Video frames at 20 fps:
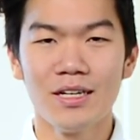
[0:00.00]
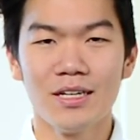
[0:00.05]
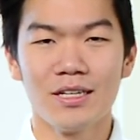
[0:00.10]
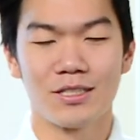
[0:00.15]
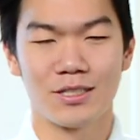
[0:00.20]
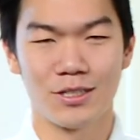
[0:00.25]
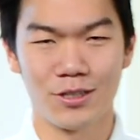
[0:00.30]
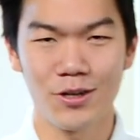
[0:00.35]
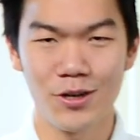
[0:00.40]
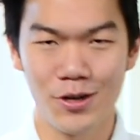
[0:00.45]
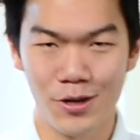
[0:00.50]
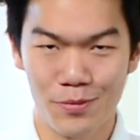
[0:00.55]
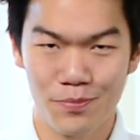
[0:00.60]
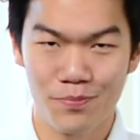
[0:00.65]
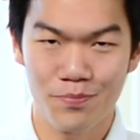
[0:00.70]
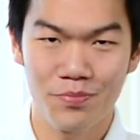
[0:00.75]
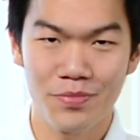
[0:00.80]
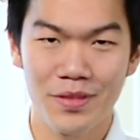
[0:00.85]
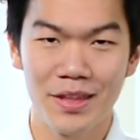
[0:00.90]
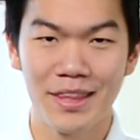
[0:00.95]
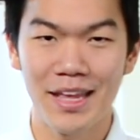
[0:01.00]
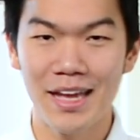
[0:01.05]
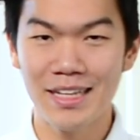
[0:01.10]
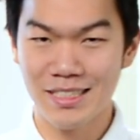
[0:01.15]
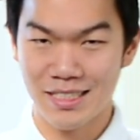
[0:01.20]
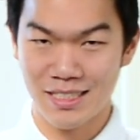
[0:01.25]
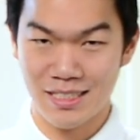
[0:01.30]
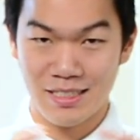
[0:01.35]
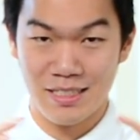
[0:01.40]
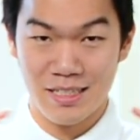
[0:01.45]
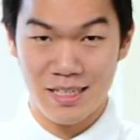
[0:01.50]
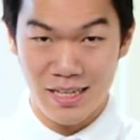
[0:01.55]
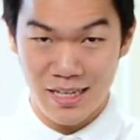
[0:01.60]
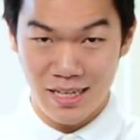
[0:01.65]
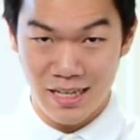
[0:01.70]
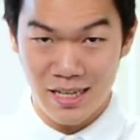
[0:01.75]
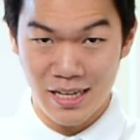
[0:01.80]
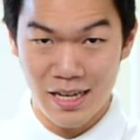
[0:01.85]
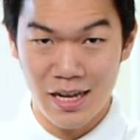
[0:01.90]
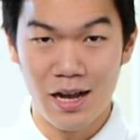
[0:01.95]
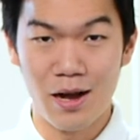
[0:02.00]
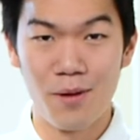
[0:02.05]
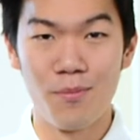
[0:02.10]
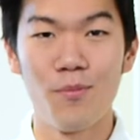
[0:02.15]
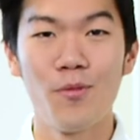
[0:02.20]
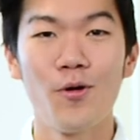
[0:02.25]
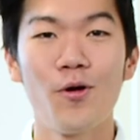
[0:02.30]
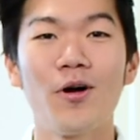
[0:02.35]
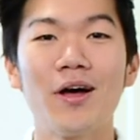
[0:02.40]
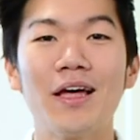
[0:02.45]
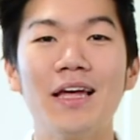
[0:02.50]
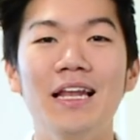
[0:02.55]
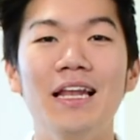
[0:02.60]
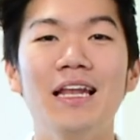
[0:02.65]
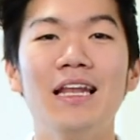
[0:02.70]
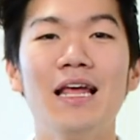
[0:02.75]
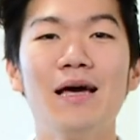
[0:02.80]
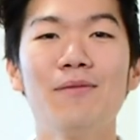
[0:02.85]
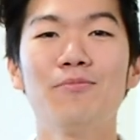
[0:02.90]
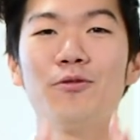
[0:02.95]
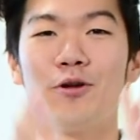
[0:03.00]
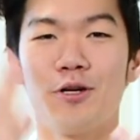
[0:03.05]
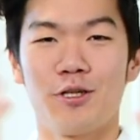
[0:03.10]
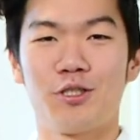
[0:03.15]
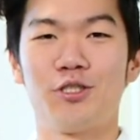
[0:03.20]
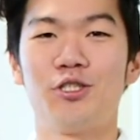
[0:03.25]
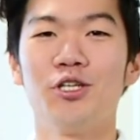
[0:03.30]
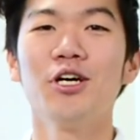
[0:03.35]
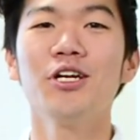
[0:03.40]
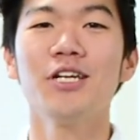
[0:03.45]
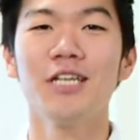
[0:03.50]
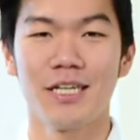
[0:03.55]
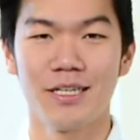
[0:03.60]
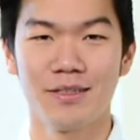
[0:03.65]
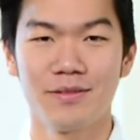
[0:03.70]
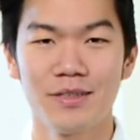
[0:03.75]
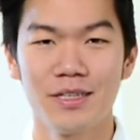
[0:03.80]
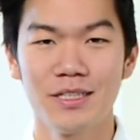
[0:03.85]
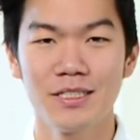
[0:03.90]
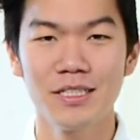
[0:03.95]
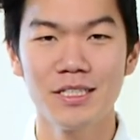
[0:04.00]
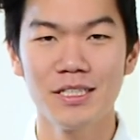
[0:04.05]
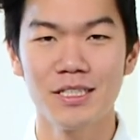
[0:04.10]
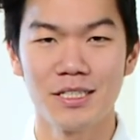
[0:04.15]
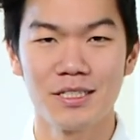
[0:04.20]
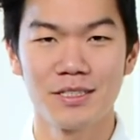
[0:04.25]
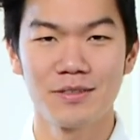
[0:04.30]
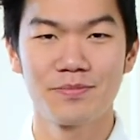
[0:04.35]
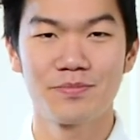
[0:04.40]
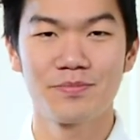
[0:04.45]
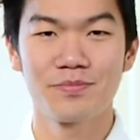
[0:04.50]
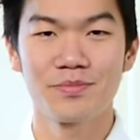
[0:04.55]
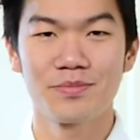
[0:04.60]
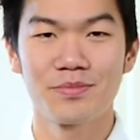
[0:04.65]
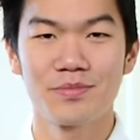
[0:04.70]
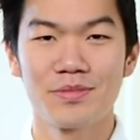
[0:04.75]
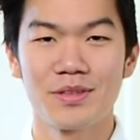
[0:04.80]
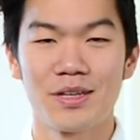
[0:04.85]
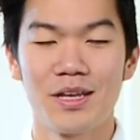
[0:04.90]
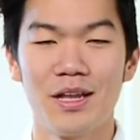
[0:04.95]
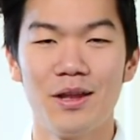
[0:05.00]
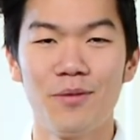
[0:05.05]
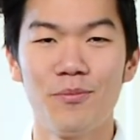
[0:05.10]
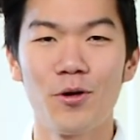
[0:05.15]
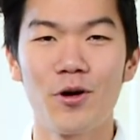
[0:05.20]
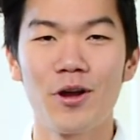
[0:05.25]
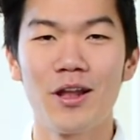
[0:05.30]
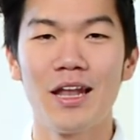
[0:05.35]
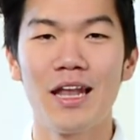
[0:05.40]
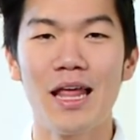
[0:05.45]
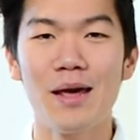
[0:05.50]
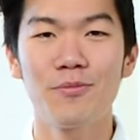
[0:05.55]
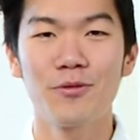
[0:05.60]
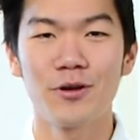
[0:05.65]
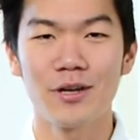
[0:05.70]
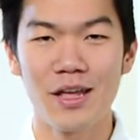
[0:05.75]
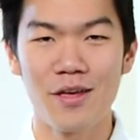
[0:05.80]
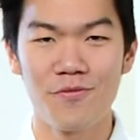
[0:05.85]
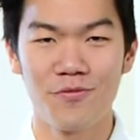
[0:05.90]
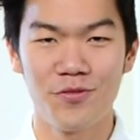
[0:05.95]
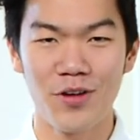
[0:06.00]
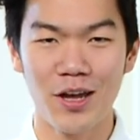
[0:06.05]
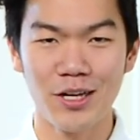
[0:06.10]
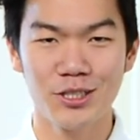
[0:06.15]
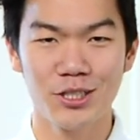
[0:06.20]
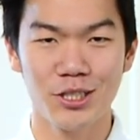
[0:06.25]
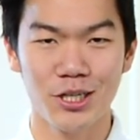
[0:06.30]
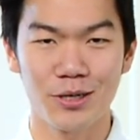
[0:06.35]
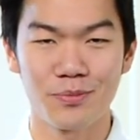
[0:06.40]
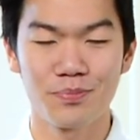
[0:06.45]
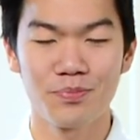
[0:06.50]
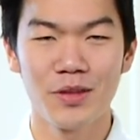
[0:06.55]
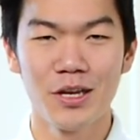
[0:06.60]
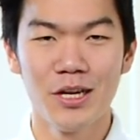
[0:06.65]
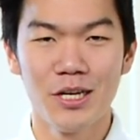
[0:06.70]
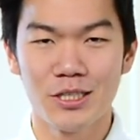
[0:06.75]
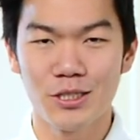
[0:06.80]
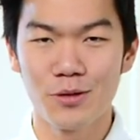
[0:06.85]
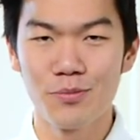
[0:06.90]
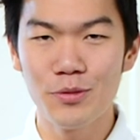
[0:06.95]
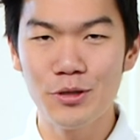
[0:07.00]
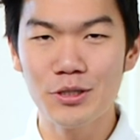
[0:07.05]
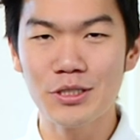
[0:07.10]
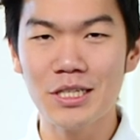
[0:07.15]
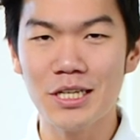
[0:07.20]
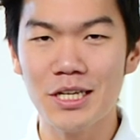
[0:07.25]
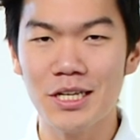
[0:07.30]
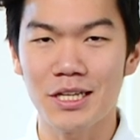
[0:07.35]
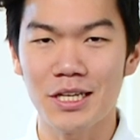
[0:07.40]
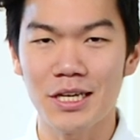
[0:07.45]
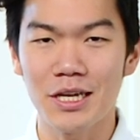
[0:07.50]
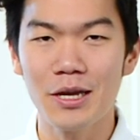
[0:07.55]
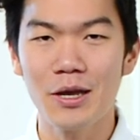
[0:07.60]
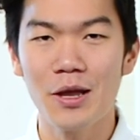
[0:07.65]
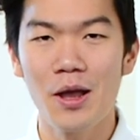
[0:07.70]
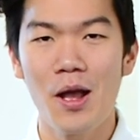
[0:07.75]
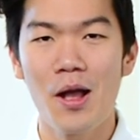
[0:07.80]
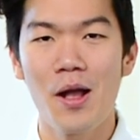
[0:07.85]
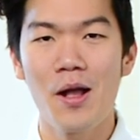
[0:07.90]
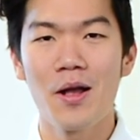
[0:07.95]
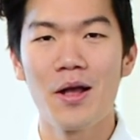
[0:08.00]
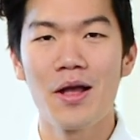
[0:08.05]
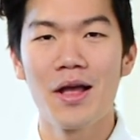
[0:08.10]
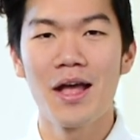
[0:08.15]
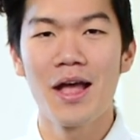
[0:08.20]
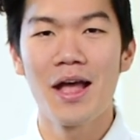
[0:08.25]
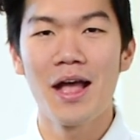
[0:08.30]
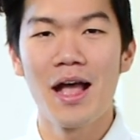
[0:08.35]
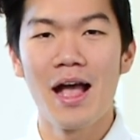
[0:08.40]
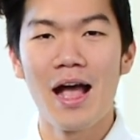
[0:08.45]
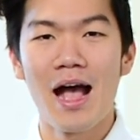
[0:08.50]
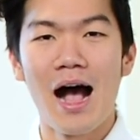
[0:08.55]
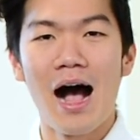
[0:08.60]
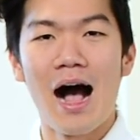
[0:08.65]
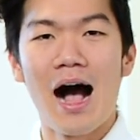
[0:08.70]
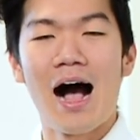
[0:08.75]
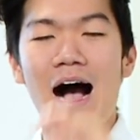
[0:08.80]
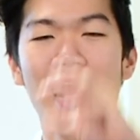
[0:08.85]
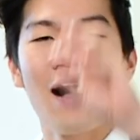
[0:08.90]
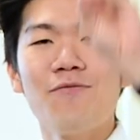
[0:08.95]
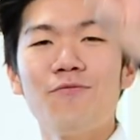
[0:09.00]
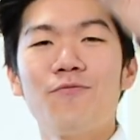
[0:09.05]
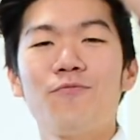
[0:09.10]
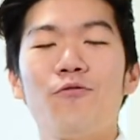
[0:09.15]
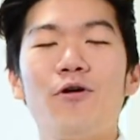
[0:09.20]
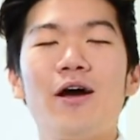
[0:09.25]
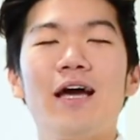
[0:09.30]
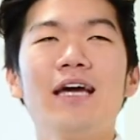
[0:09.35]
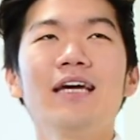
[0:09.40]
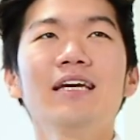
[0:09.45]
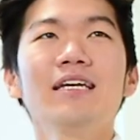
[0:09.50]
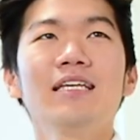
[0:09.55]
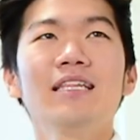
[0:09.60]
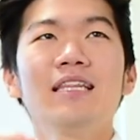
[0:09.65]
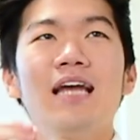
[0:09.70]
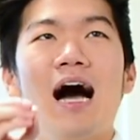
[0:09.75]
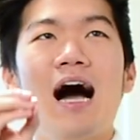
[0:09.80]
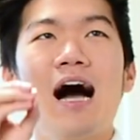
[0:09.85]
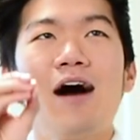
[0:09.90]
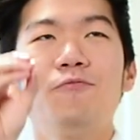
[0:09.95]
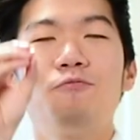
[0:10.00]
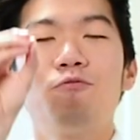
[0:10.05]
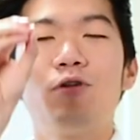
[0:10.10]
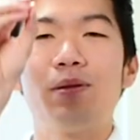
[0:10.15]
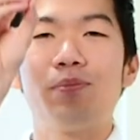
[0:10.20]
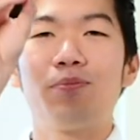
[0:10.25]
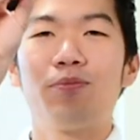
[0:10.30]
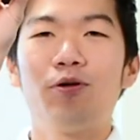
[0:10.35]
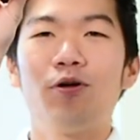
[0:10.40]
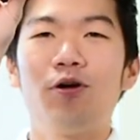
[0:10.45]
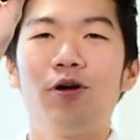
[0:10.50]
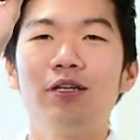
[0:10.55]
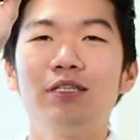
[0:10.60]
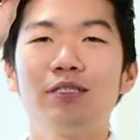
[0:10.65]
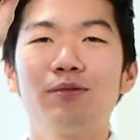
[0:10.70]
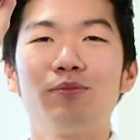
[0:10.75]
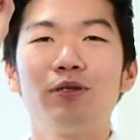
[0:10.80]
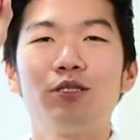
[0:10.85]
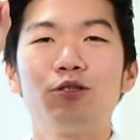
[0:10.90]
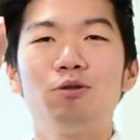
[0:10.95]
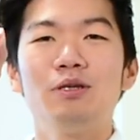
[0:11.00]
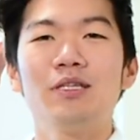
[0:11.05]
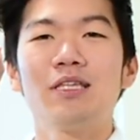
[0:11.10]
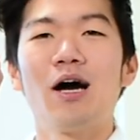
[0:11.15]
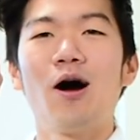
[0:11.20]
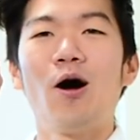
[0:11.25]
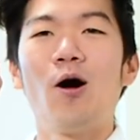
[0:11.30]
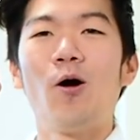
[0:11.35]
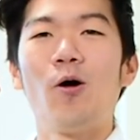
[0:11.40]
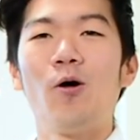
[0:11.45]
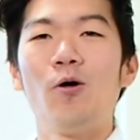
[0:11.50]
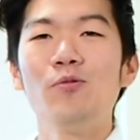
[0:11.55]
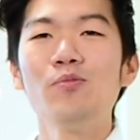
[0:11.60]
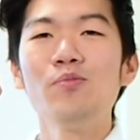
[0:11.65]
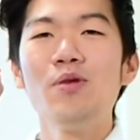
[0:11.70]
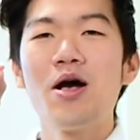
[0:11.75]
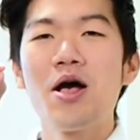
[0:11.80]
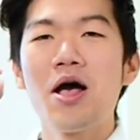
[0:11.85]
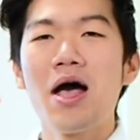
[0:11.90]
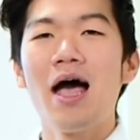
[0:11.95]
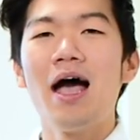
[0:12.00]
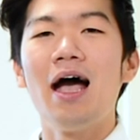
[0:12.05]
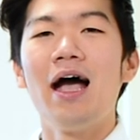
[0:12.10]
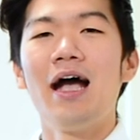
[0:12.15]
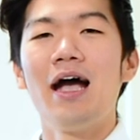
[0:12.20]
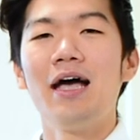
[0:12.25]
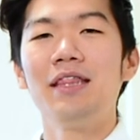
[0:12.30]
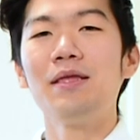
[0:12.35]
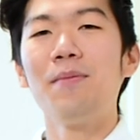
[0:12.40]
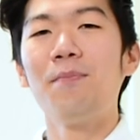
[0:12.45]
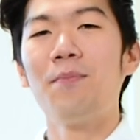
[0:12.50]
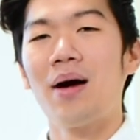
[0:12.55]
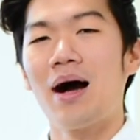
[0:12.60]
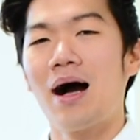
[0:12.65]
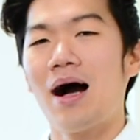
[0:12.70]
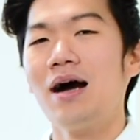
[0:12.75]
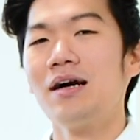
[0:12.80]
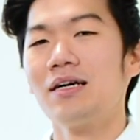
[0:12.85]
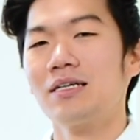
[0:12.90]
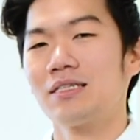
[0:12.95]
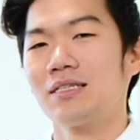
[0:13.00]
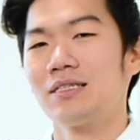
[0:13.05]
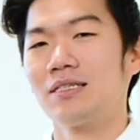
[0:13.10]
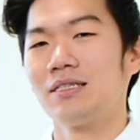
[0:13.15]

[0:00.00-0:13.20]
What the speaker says: So that's a more elaborate journey, isn't it? A more elaborate adventure. So musically, in the halfway point between the home and the park,